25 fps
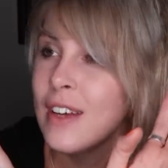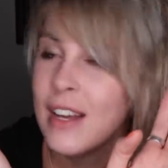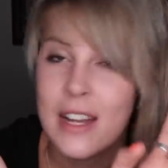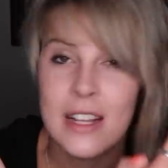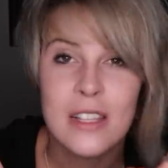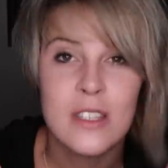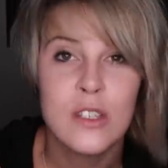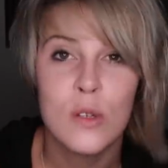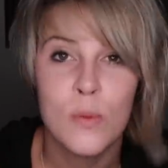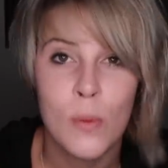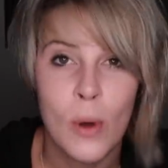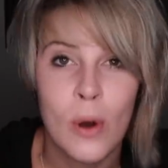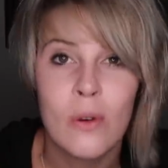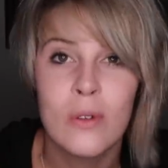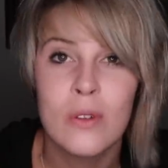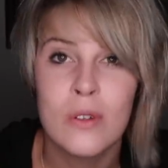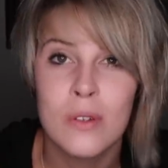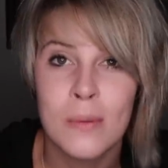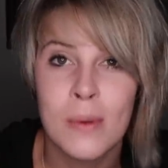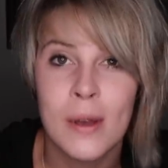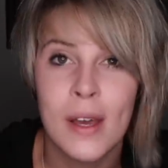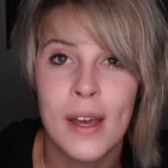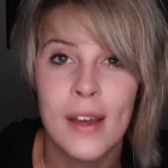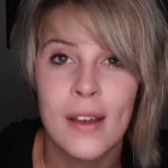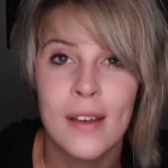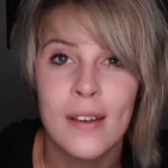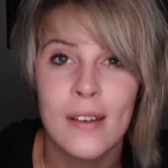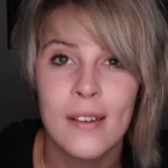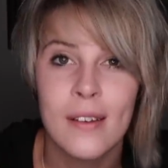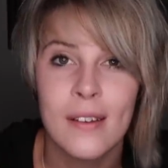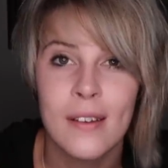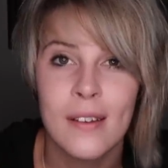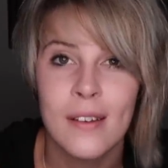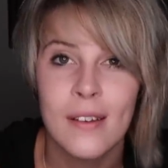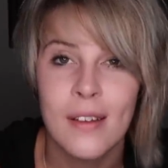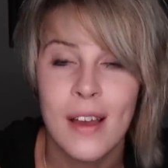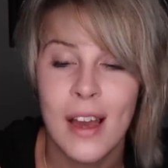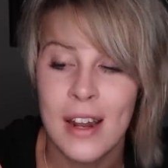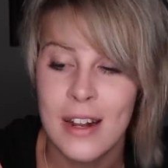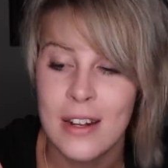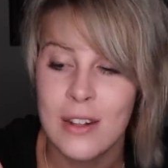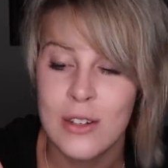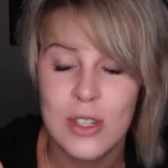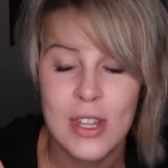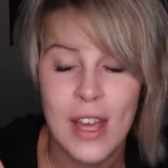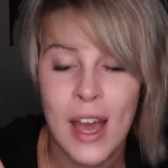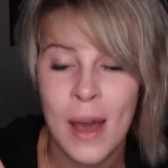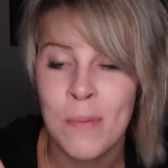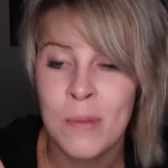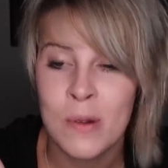it spoke to me and it
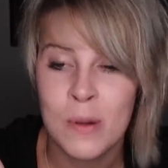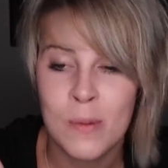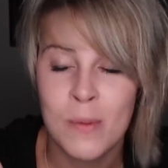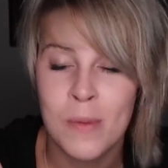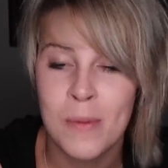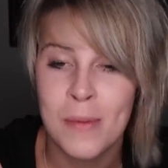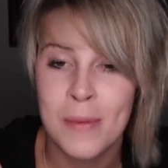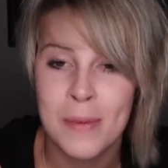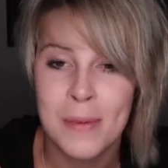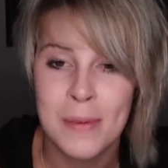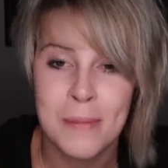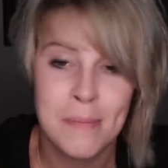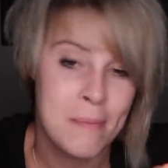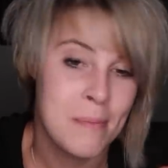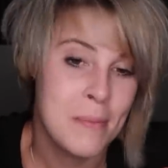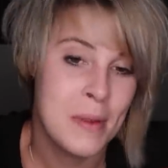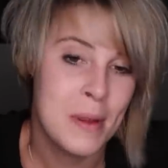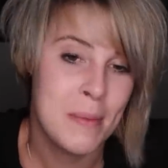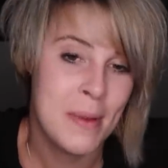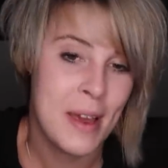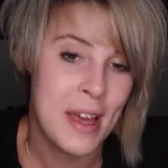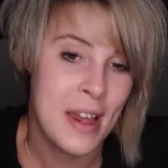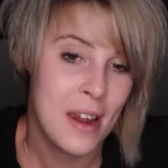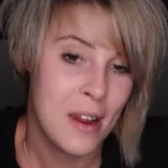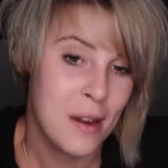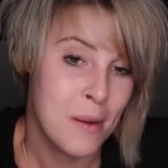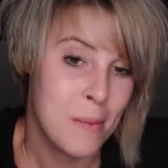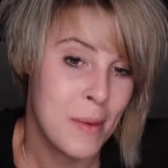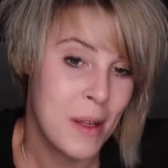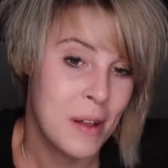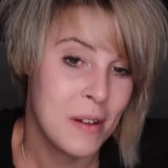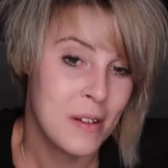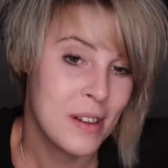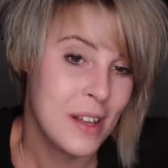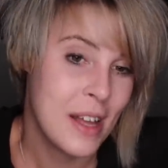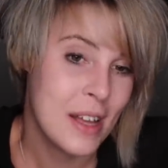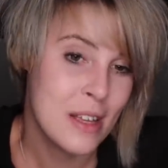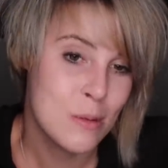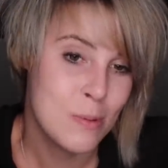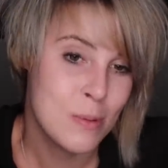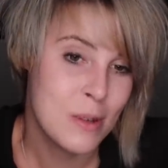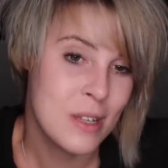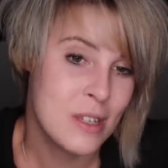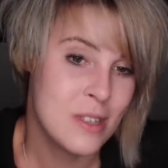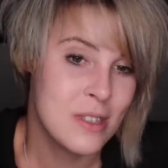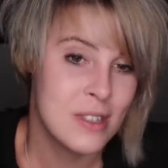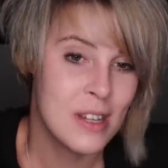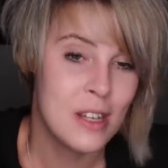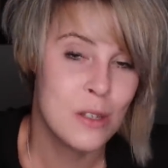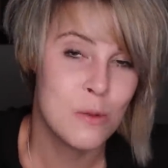just happened to be made out of milk glass
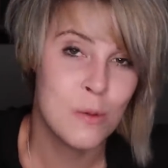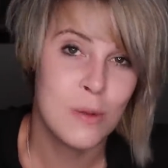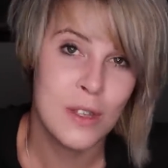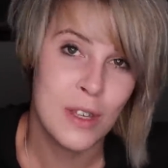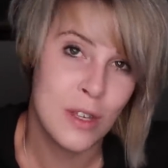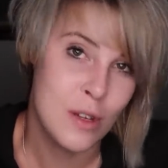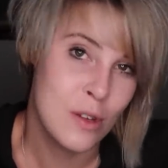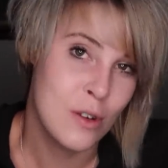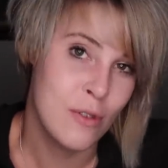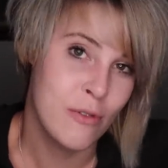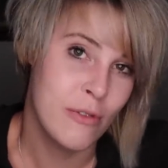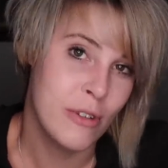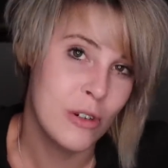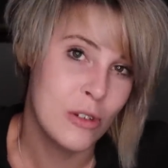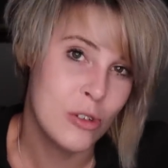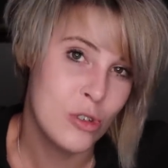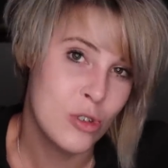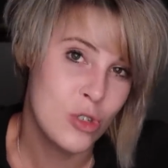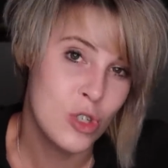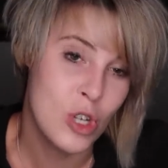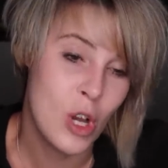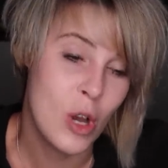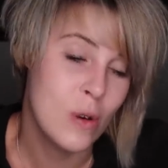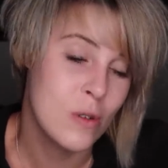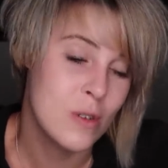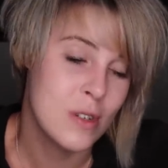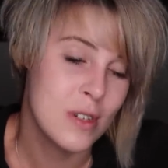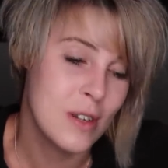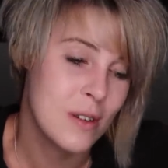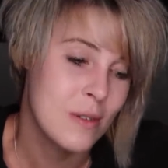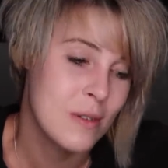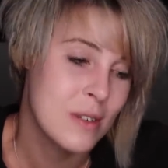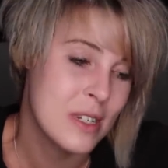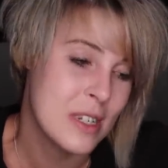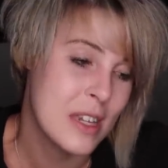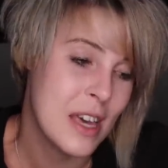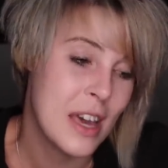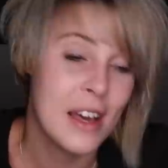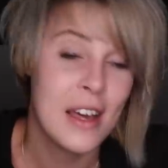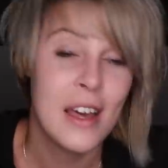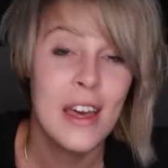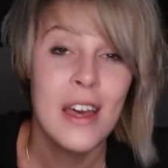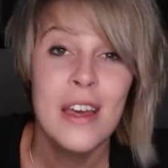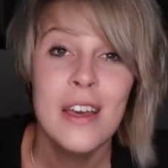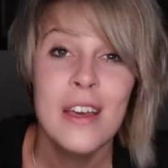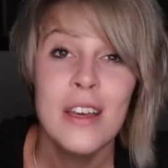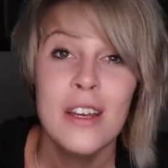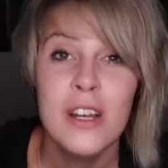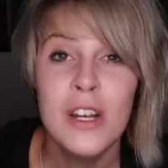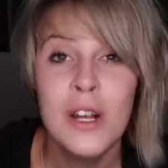because that's what the universe chose and it was like
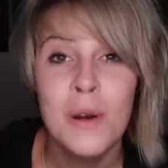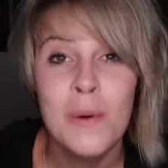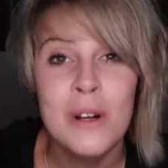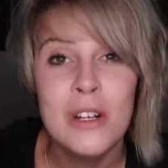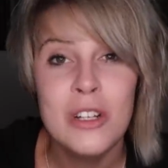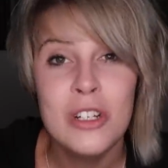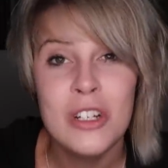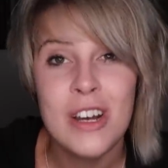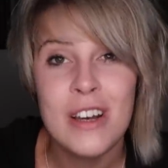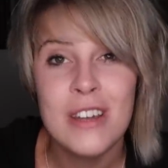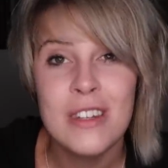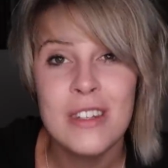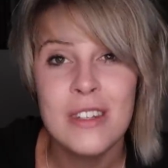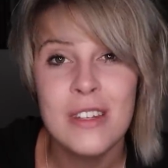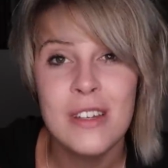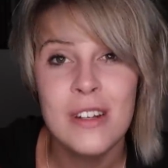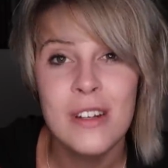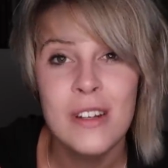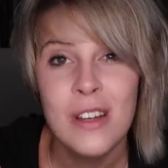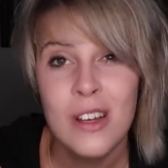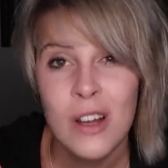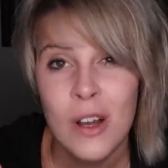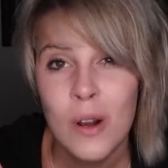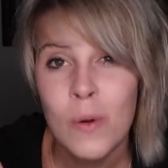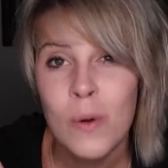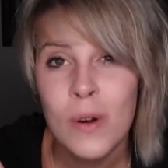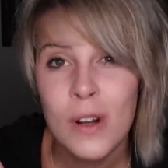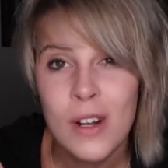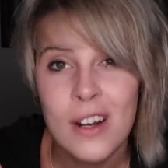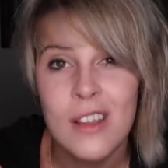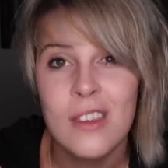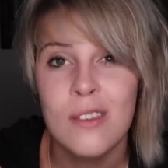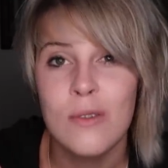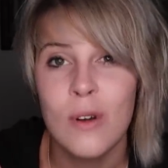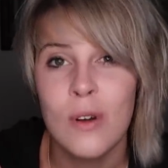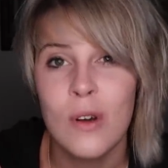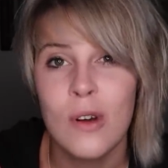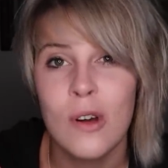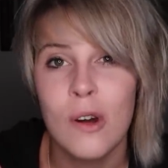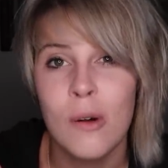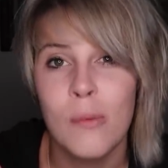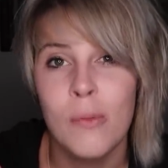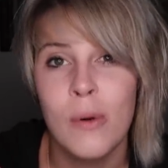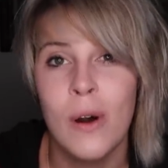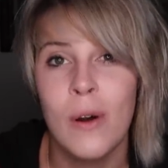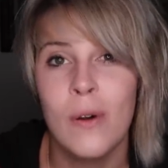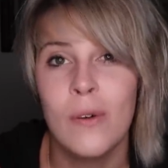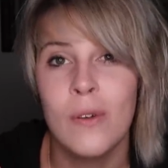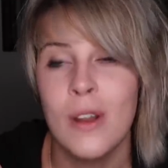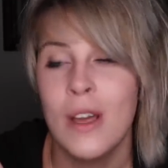you know what jocelyn we're going to throw you a
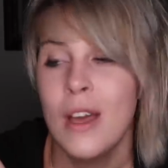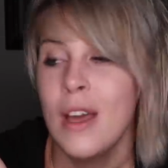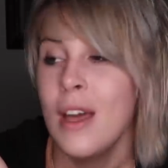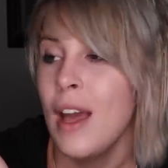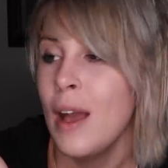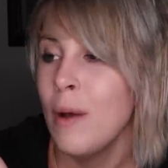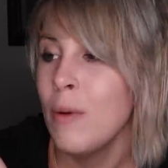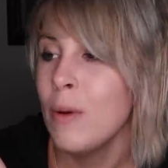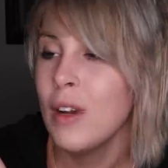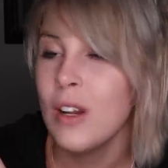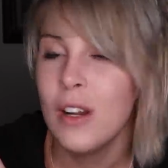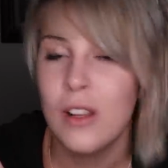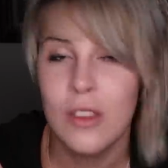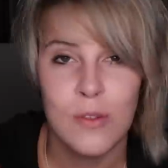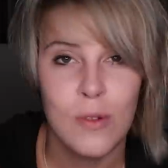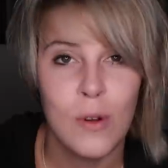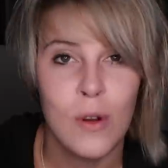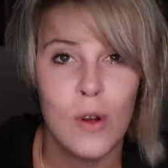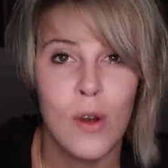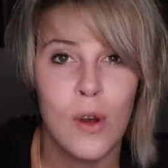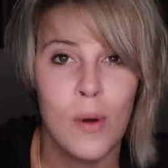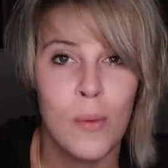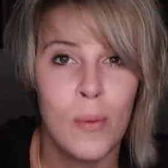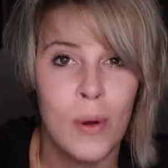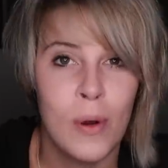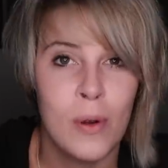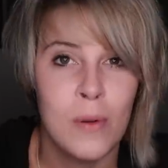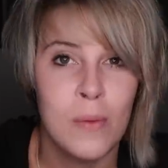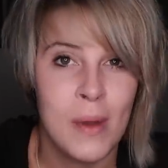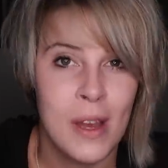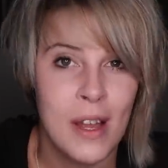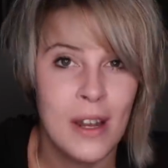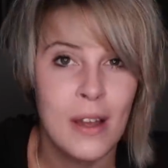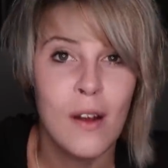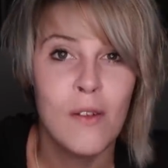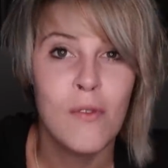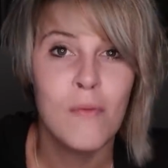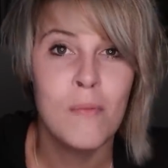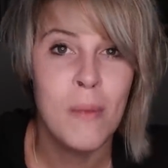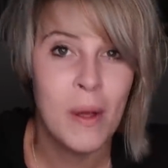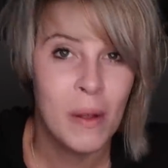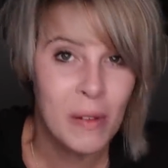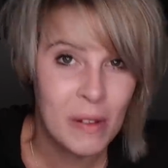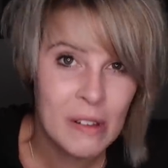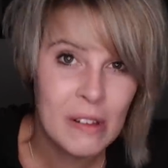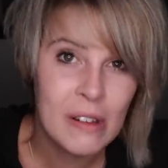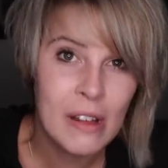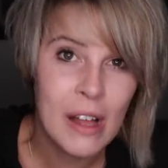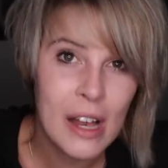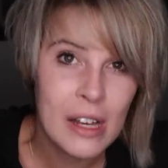bone and we're going to throw you a bone made out of
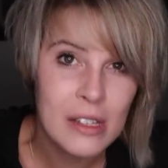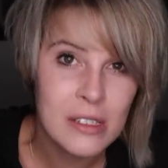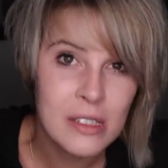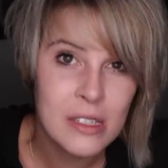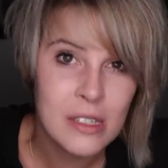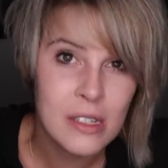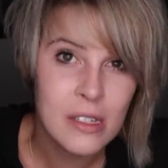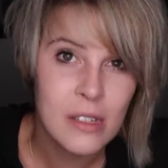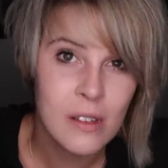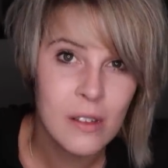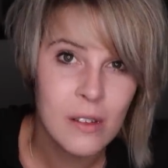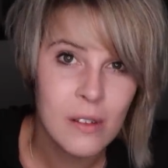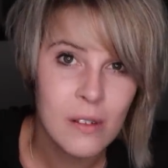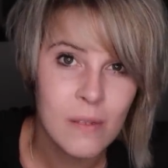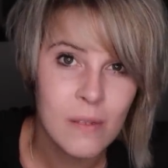milk glass